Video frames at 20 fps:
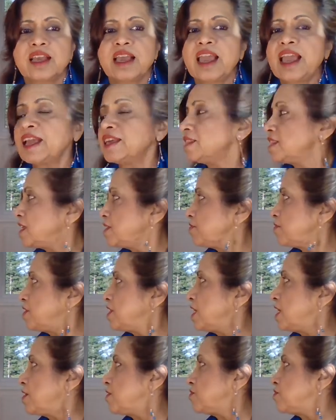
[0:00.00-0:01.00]
And then we
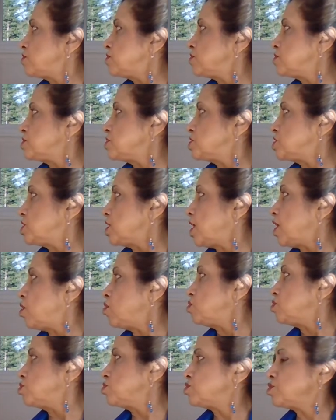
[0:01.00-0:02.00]
have
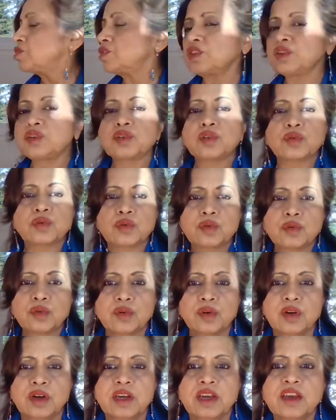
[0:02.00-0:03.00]
tau neutrino,
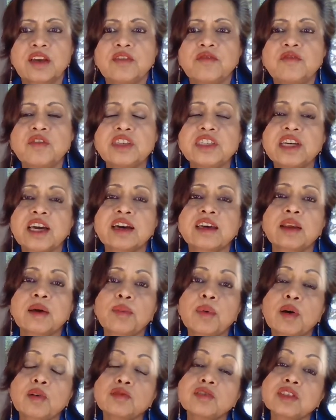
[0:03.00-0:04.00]
which are
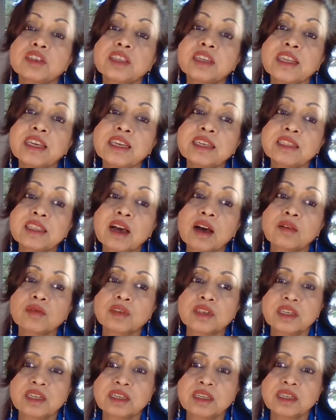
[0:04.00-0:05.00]
about
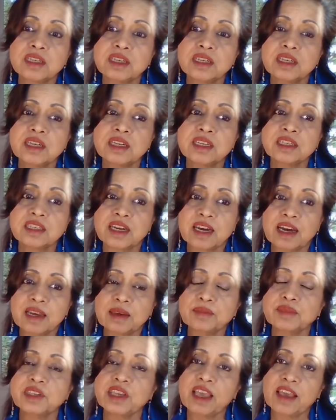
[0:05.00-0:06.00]
3000
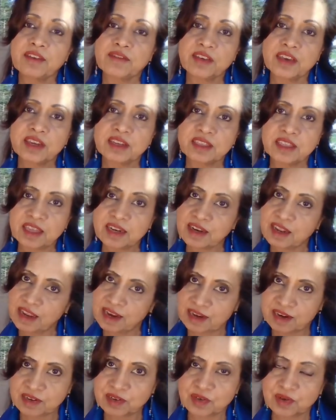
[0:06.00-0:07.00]
times heavier than
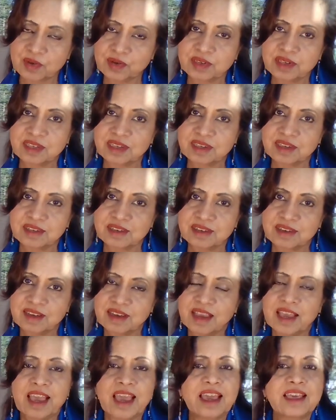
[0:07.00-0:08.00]
electrons,
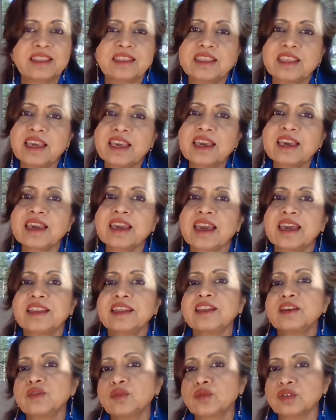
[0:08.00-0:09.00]
and they carry
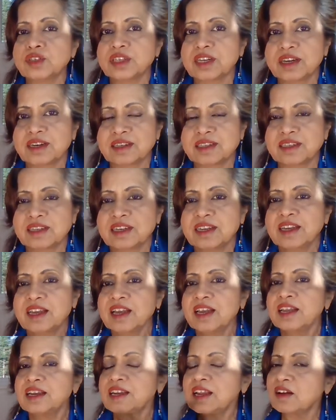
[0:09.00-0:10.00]
no charge.
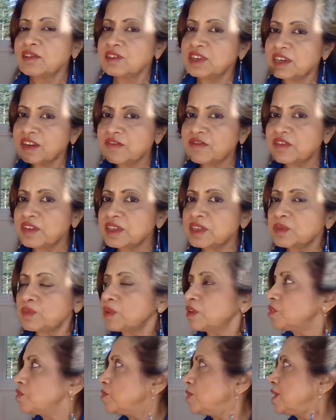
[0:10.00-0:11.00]
Now the difference
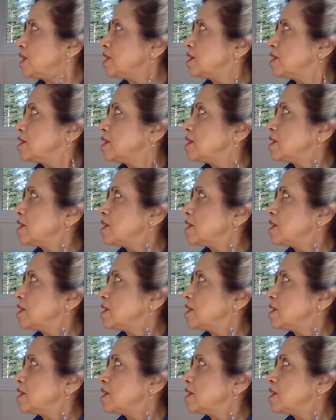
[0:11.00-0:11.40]
between